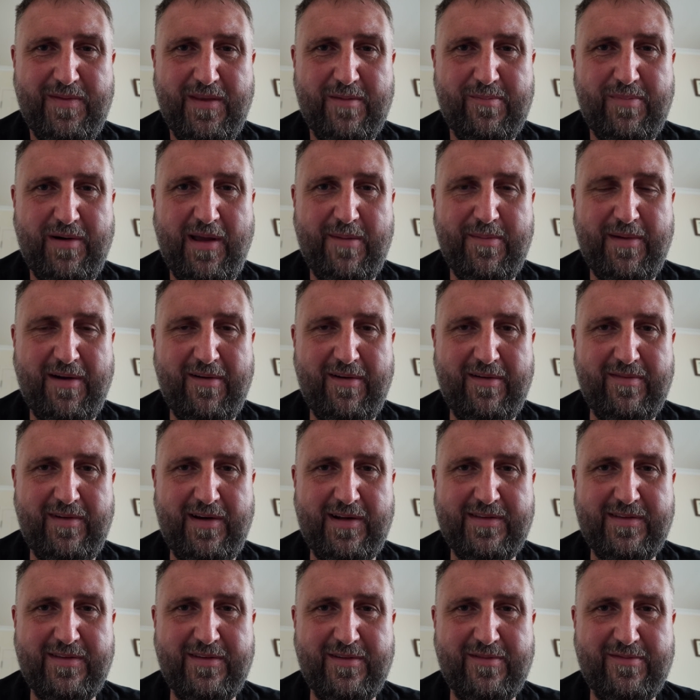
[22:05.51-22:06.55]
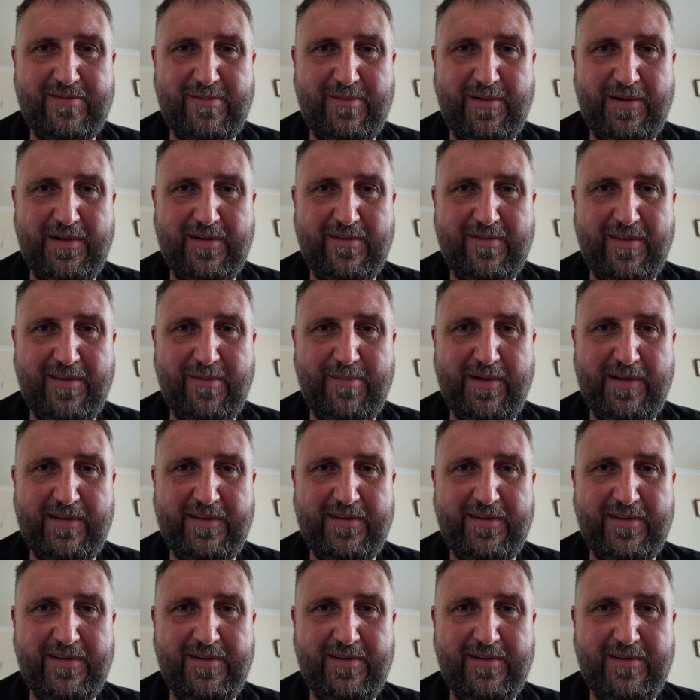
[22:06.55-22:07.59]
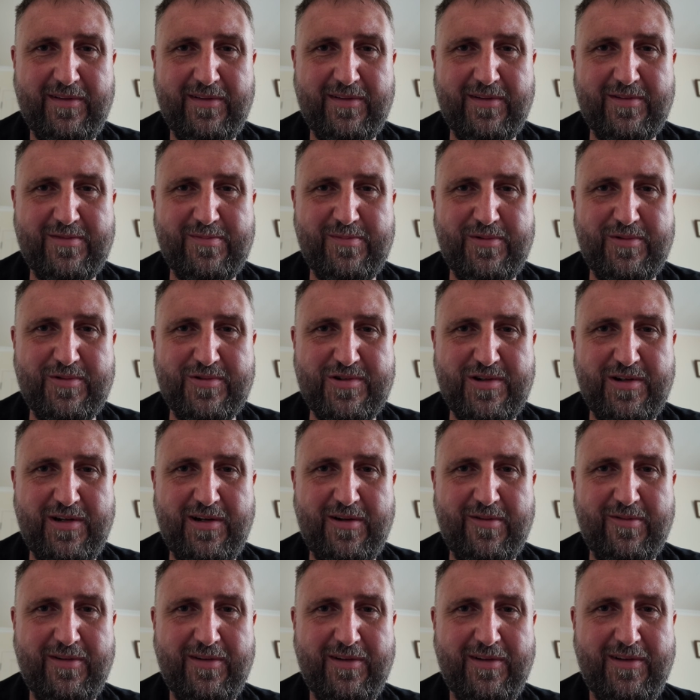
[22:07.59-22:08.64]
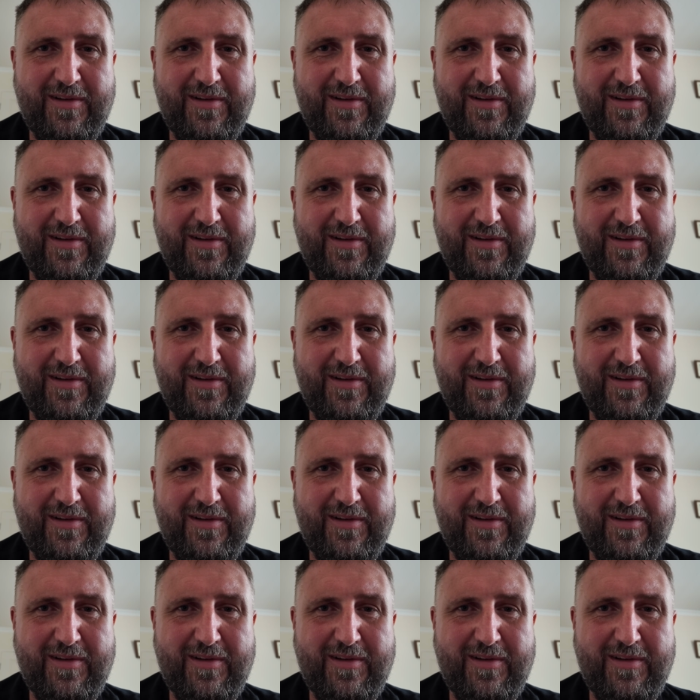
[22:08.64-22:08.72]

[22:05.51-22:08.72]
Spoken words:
I blame Harry Vatanen for my love of the Manta as a small child.